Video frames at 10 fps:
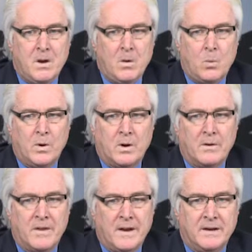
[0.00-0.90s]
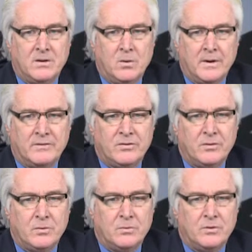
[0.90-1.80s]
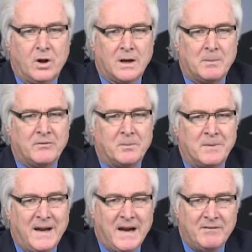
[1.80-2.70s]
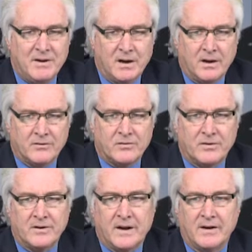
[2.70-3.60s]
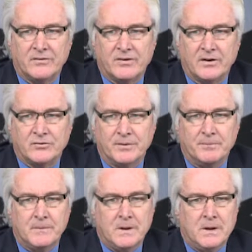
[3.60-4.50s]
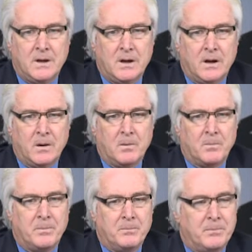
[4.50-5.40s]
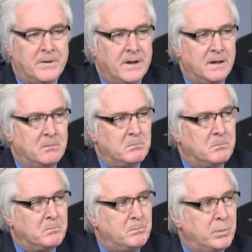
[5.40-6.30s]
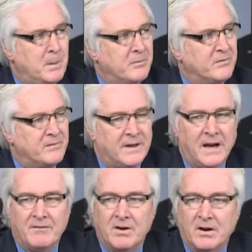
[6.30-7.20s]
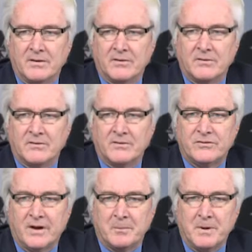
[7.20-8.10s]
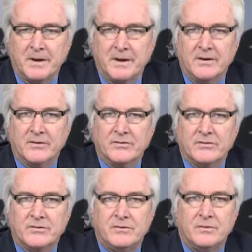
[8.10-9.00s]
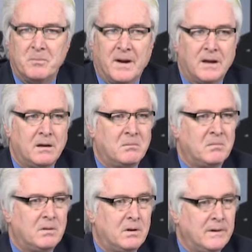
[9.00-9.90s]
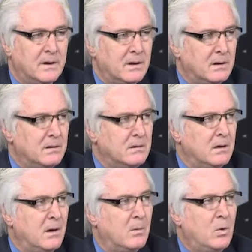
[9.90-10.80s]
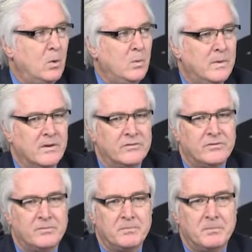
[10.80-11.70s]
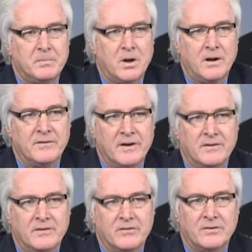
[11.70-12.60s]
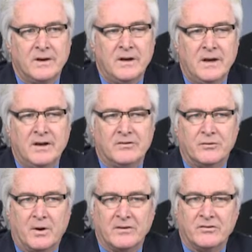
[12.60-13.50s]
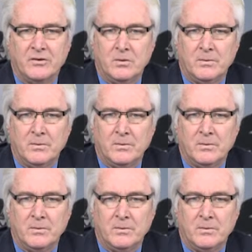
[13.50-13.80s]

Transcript: We're then going to talk about some caveats for today's session. The purpose of the caveat segment is to make clear who this content is addressed to.